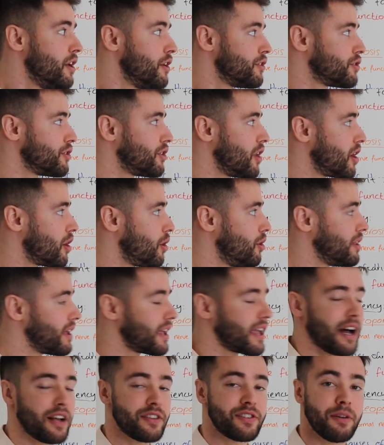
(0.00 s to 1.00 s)
so not only
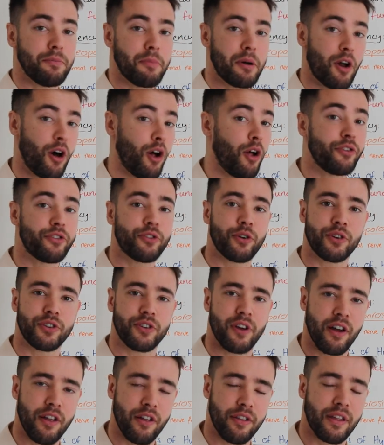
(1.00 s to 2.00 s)
calcium, but all sorts
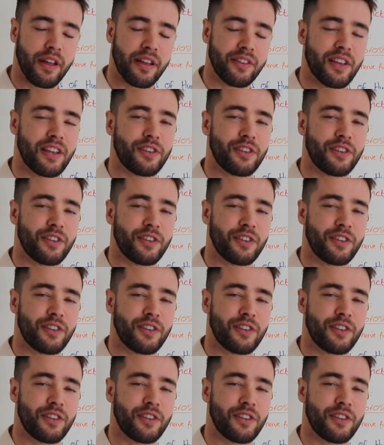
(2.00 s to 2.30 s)
of other things,